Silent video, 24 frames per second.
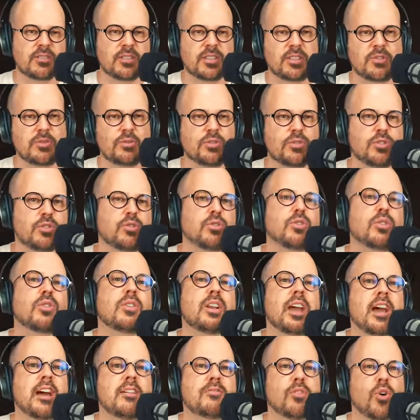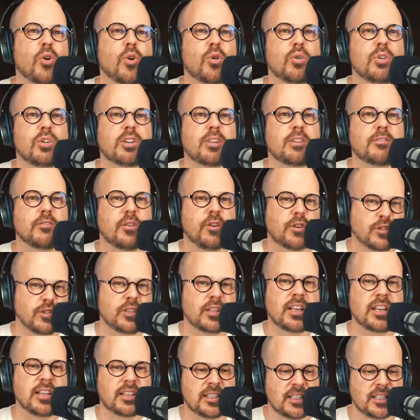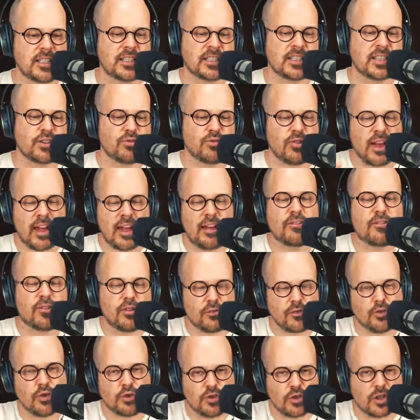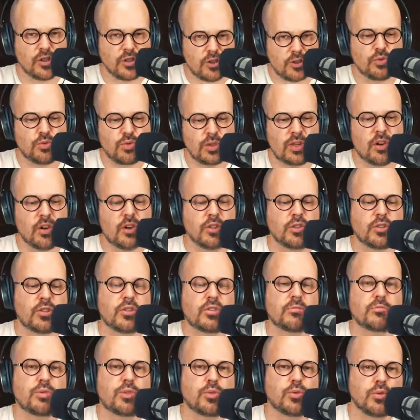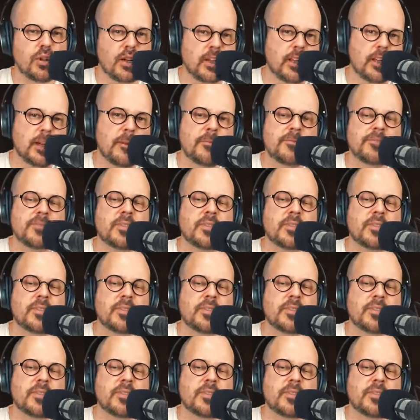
You don't have all the functionalities that you have if you just do it on your computer here.